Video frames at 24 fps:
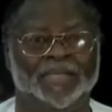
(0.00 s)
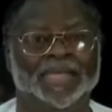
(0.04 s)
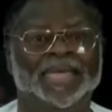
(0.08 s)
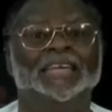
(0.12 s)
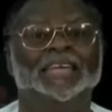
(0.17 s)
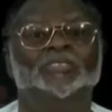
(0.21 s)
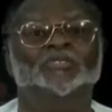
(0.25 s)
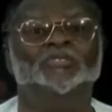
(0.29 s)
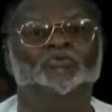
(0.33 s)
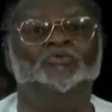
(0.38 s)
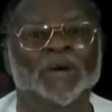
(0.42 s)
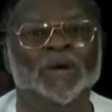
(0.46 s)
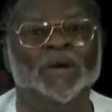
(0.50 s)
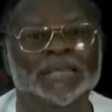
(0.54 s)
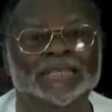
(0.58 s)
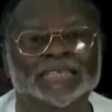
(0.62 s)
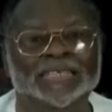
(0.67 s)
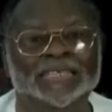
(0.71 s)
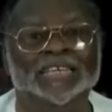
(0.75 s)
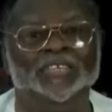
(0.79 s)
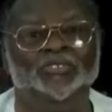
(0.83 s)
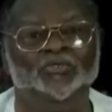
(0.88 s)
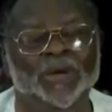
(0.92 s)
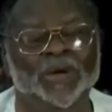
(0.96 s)
In
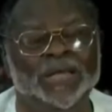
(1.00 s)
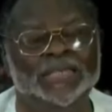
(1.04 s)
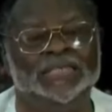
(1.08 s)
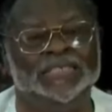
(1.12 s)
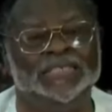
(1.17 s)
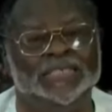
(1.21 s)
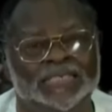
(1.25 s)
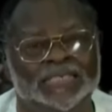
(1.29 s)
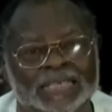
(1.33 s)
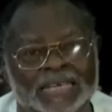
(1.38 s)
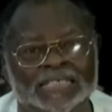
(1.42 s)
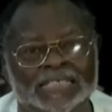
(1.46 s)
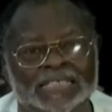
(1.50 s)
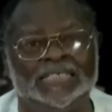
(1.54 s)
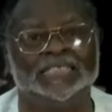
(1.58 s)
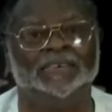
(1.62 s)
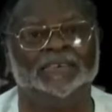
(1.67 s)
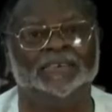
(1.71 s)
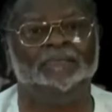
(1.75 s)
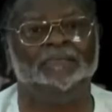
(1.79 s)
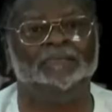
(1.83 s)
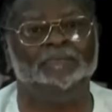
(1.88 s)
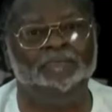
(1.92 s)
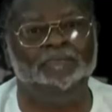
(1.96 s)

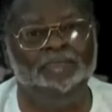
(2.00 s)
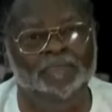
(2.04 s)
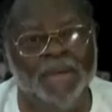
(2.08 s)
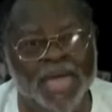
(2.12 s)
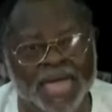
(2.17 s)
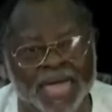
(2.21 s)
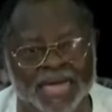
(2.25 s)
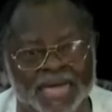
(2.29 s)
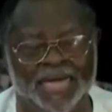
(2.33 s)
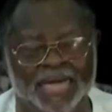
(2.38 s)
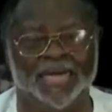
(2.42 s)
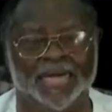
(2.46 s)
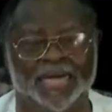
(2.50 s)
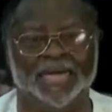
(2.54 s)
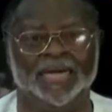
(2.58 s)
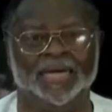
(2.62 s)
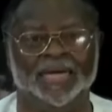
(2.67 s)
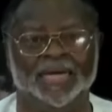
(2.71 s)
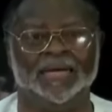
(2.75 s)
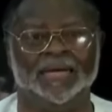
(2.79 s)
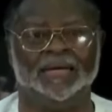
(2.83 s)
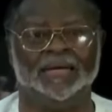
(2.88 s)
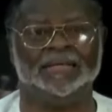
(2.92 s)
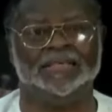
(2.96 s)
2026 May,
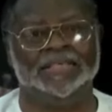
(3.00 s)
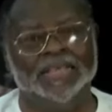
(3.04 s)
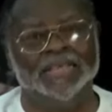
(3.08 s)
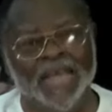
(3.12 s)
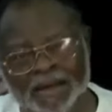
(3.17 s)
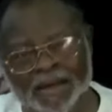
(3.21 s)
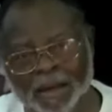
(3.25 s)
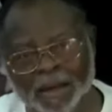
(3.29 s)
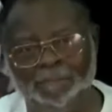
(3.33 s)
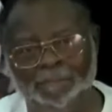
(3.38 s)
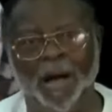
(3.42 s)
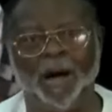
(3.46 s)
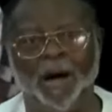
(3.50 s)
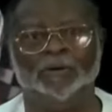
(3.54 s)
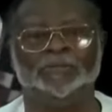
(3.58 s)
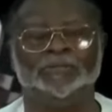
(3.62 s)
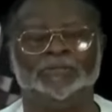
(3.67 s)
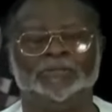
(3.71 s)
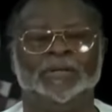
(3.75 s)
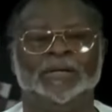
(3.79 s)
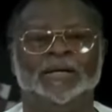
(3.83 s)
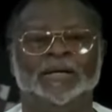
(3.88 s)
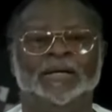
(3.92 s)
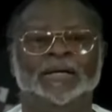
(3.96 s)

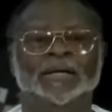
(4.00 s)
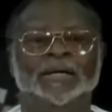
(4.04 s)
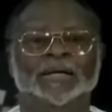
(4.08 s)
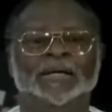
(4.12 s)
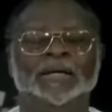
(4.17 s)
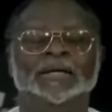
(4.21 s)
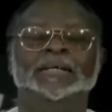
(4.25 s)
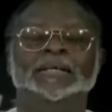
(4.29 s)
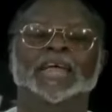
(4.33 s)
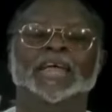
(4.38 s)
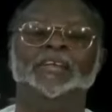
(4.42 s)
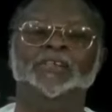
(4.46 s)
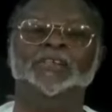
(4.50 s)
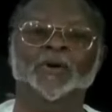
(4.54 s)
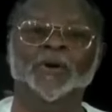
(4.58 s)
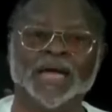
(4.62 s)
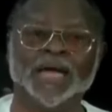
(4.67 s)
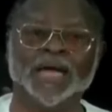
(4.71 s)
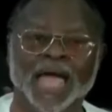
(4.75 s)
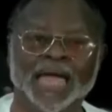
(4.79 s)
thereabout, the new